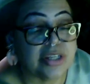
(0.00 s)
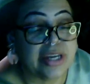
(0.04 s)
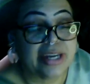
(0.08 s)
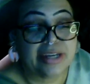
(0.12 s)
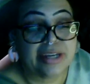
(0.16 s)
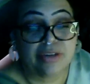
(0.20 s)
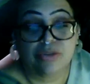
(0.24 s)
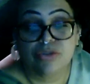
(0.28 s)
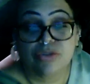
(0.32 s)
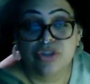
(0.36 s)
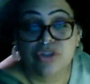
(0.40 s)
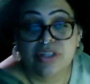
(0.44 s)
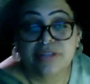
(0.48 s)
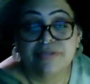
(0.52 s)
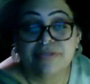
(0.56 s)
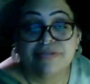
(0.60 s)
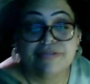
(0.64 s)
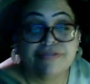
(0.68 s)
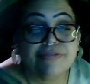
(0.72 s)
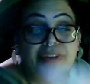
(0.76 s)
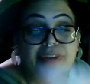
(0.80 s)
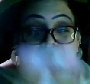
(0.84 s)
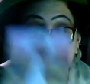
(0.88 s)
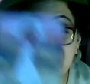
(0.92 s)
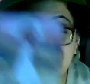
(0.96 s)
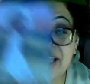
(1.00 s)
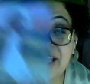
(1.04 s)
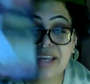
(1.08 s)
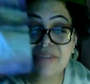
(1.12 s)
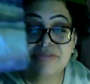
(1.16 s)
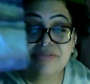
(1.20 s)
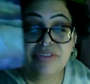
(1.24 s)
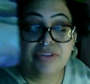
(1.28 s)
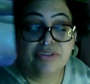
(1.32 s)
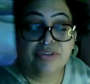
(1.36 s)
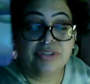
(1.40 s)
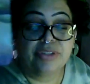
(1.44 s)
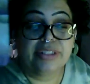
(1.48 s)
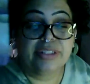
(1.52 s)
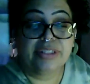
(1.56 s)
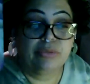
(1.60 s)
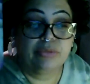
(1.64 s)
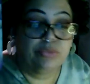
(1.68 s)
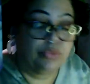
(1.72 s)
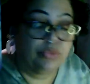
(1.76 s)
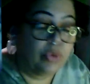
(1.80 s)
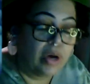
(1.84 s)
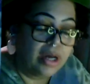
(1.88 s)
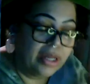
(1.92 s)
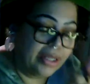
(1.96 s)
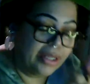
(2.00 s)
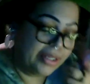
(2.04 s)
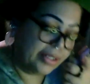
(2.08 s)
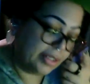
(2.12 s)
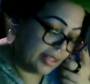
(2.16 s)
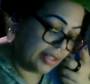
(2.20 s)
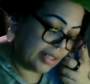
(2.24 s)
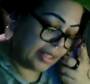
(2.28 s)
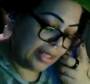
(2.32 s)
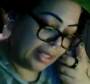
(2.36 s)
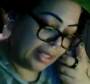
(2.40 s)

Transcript: energy of 5. You only need one.